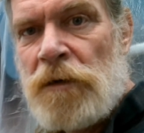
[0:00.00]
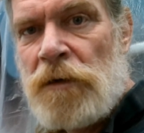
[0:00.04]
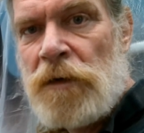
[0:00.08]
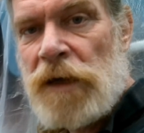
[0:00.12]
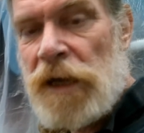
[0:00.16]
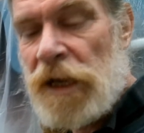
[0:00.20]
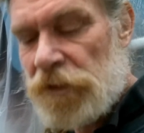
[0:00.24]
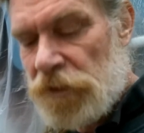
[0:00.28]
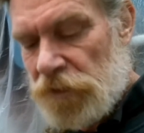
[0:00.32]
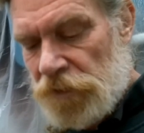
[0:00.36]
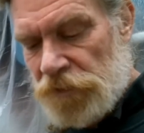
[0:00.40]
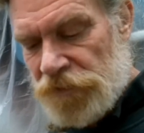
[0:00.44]

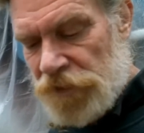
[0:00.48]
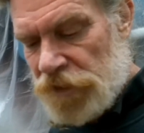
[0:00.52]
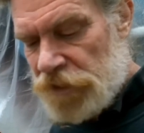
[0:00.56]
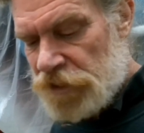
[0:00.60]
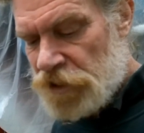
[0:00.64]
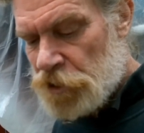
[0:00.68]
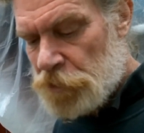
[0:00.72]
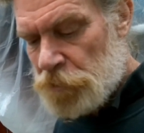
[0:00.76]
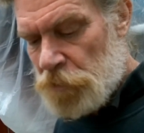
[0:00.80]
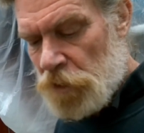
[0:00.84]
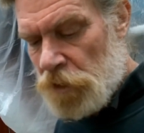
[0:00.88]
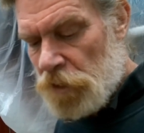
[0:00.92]
and they're very
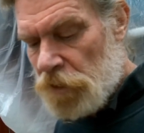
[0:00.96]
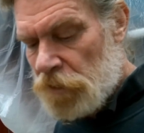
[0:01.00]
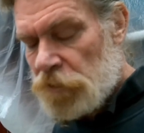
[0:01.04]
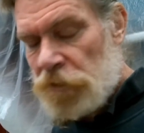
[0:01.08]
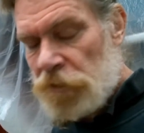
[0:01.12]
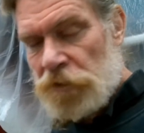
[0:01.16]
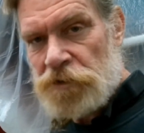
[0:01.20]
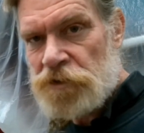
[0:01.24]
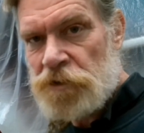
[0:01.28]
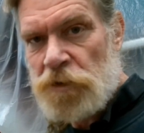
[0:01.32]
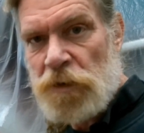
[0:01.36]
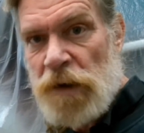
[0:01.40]
small and
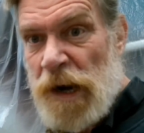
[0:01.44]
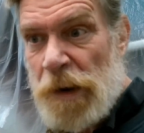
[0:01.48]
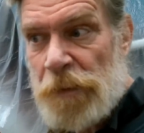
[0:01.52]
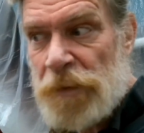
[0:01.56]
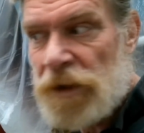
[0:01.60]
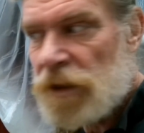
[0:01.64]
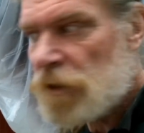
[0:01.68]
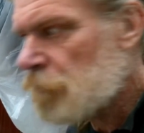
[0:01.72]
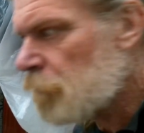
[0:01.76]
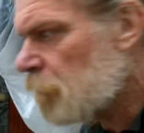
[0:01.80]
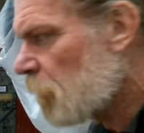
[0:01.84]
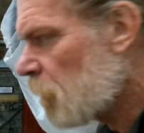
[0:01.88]
they're ceramic.
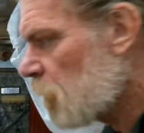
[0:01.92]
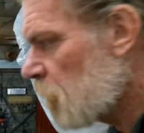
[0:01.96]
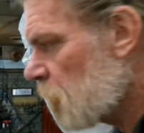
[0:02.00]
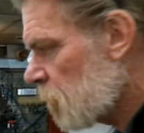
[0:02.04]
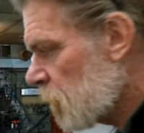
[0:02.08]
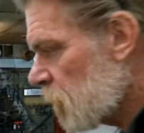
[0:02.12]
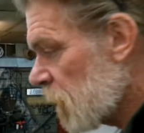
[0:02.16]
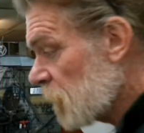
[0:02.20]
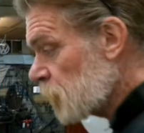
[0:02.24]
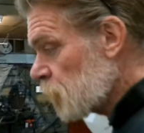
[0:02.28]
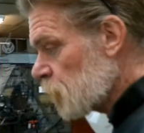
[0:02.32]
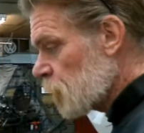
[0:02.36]
So
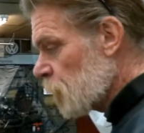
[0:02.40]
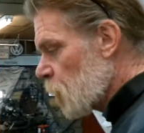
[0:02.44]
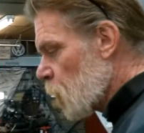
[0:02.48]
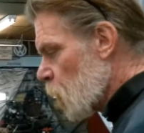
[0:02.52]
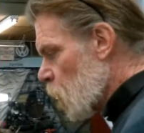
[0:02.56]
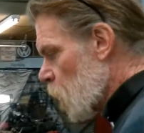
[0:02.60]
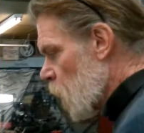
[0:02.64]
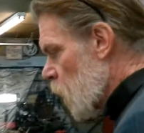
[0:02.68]
okay,